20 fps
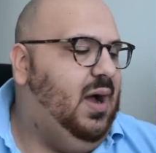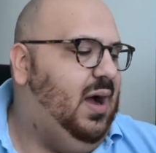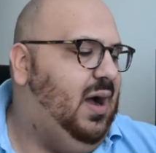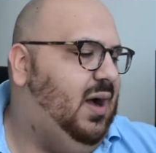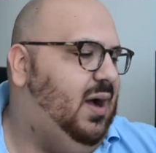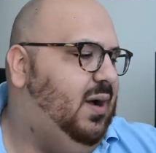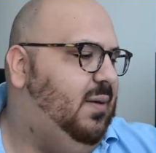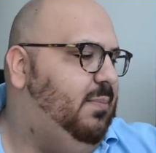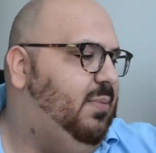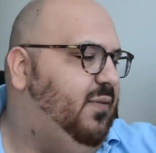
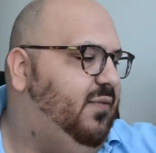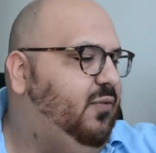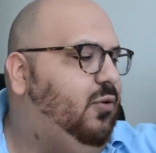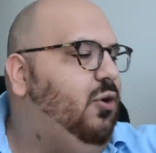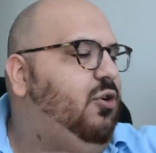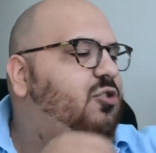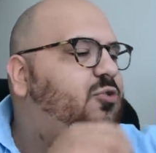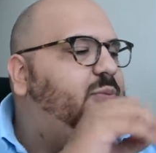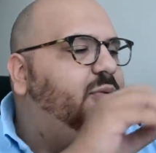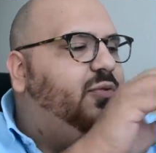Uh, but of
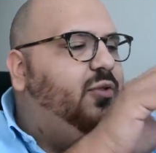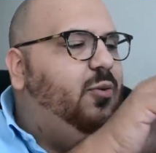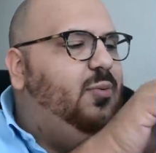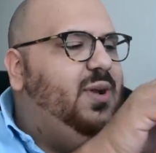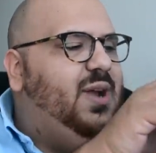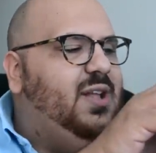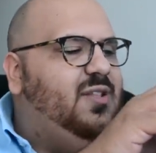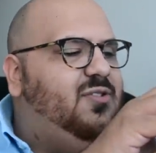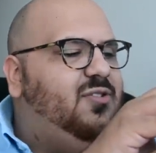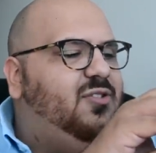course, before
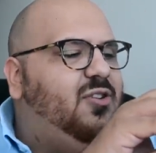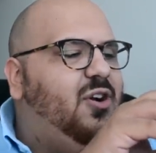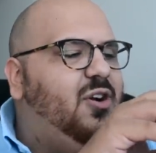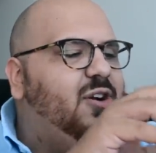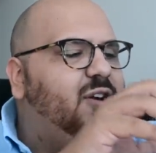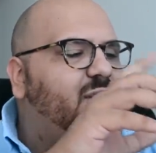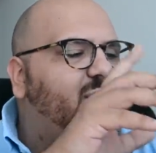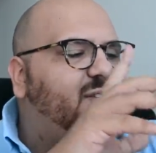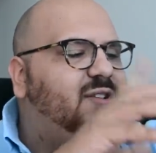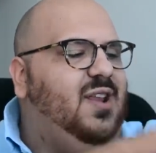we get
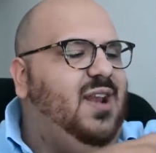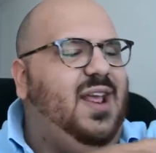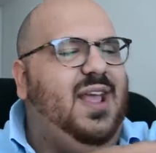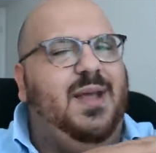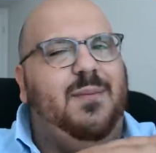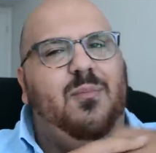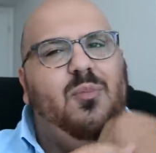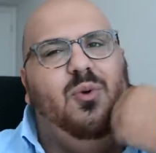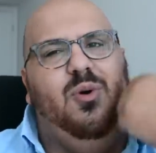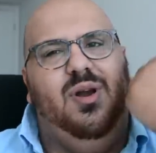started,
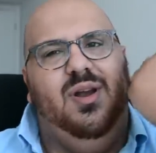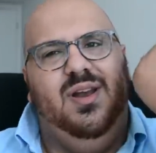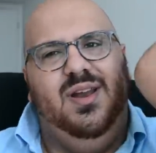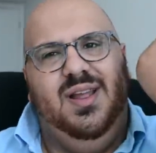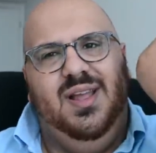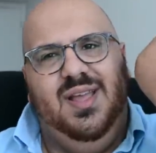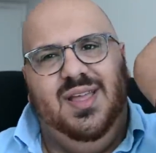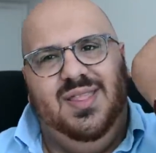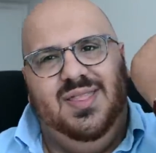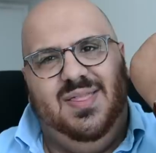today I'm
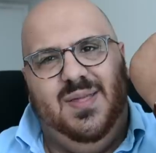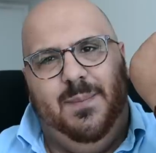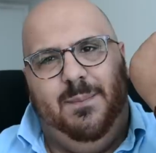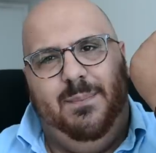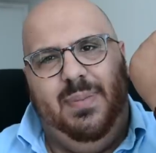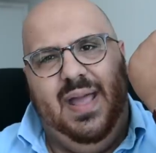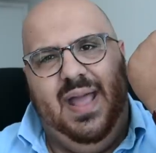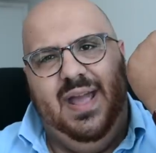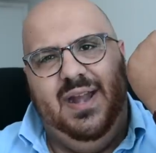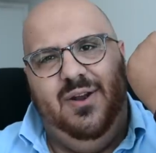wearing the
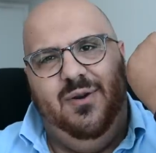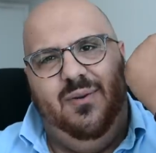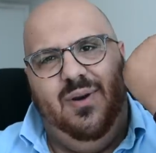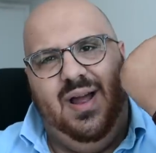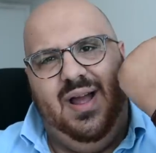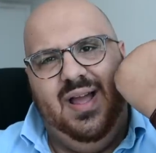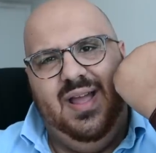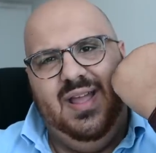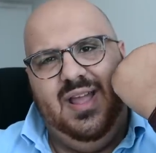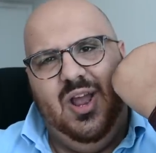
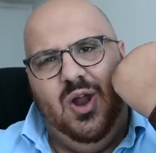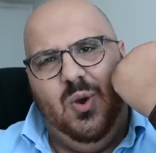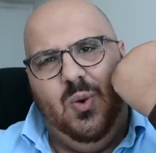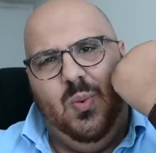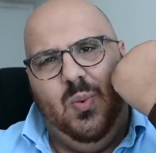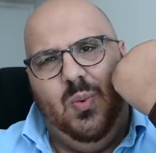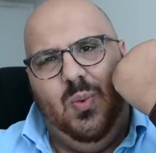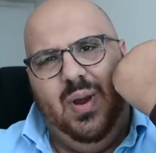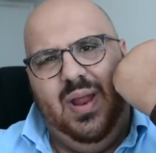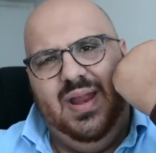Panerai
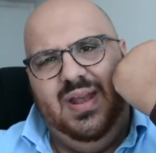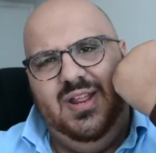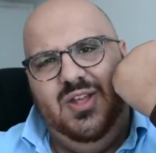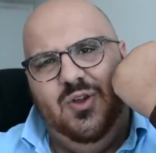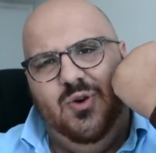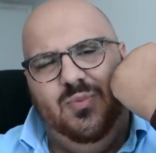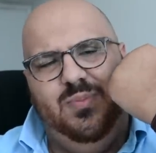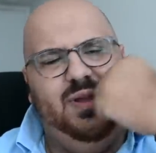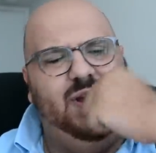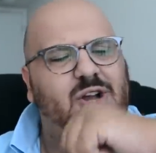
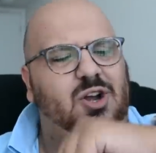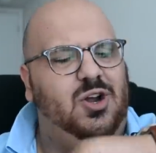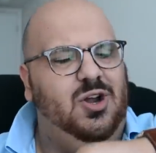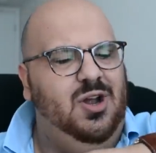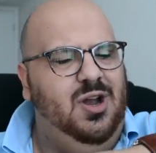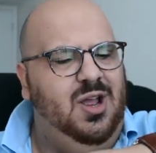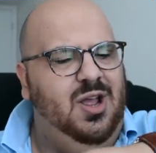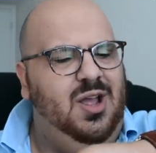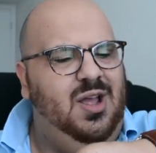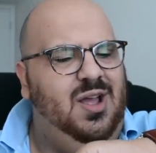Radiomir,